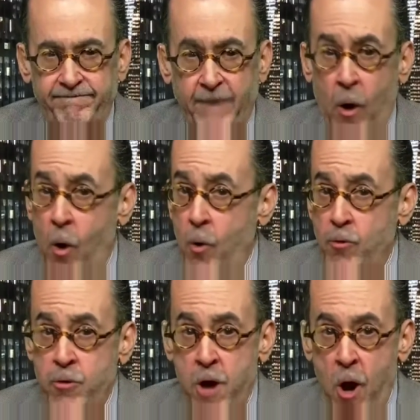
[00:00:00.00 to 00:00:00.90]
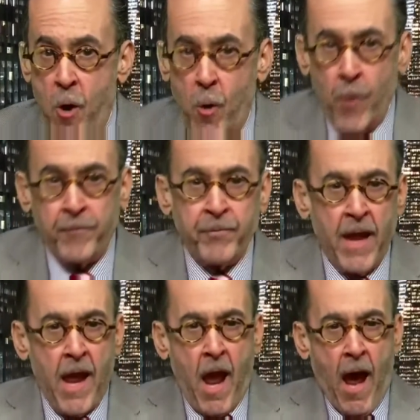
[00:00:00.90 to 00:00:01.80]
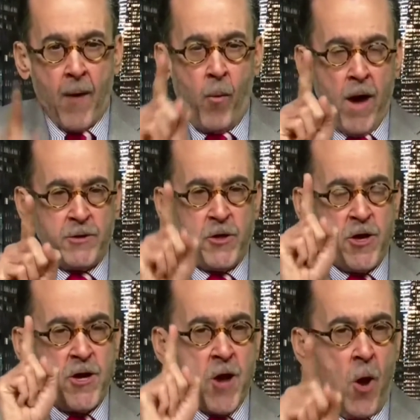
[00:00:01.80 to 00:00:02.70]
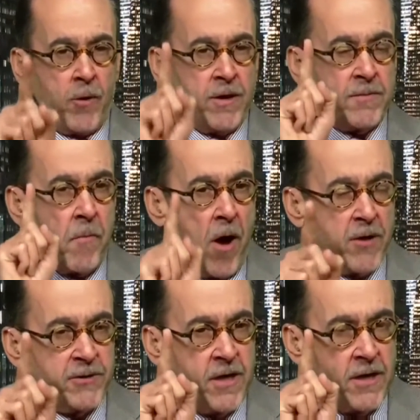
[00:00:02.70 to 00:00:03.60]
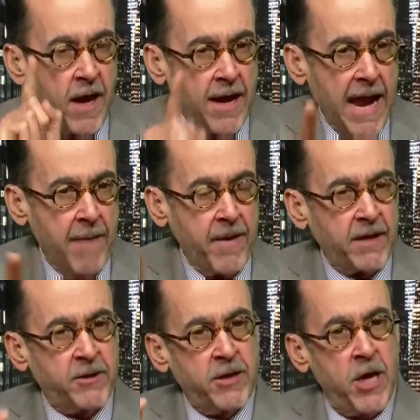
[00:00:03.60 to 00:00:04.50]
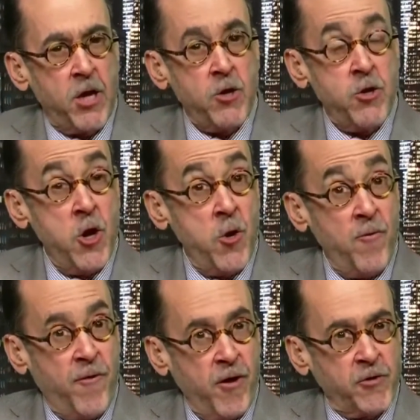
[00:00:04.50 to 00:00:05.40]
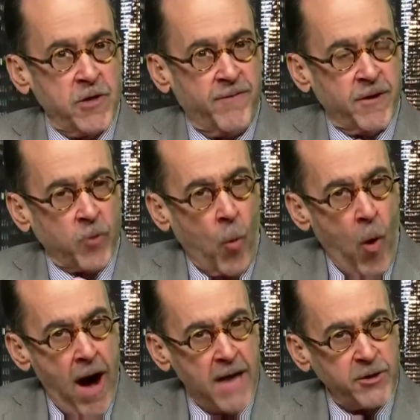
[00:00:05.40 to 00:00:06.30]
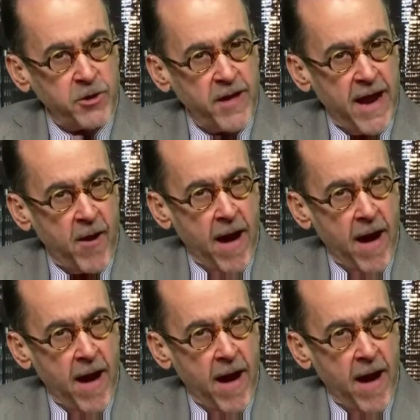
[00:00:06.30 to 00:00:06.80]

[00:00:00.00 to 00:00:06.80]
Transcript: Oh, no. I want you to notice Boston Dynamics' new version of this. Watch their